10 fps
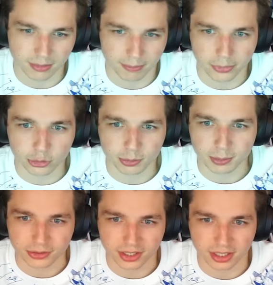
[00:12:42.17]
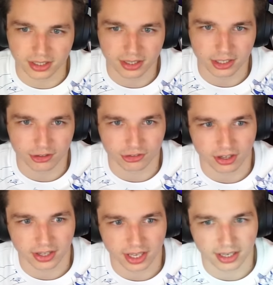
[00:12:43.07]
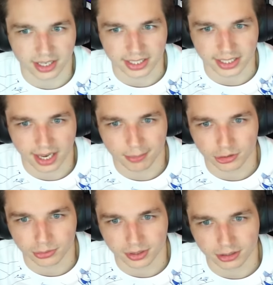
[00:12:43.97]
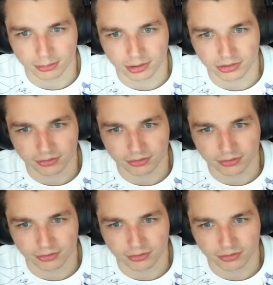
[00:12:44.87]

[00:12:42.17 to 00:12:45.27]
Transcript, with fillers: most people didn't. They just saw that gap between humans and